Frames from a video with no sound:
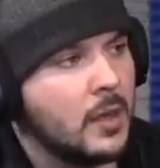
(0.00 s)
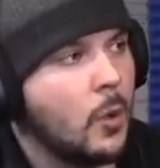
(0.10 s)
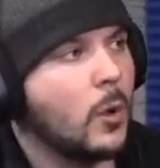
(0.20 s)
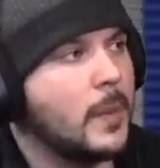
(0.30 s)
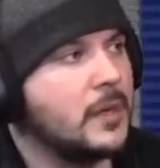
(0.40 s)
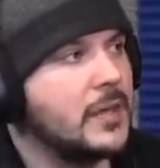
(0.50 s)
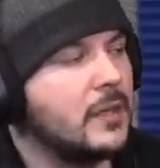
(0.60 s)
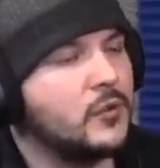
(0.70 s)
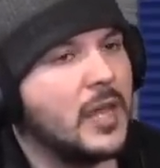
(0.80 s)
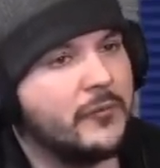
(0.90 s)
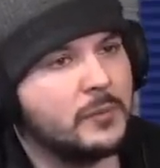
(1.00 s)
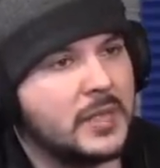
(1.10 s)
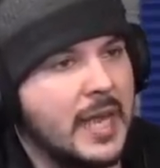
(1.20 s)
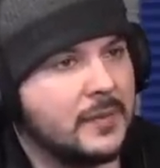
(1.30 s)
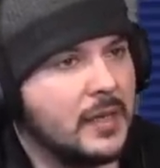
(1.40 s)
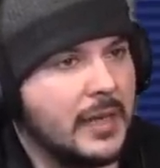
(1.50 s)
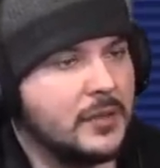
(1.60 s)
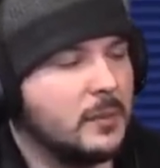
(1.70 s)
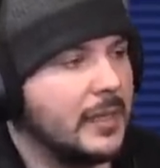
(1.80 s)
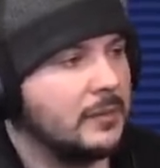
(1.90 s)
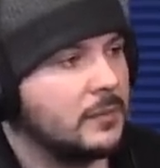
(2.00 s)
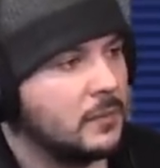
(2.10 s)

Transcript: Or better yet, if you gave them tech that allowed them, like,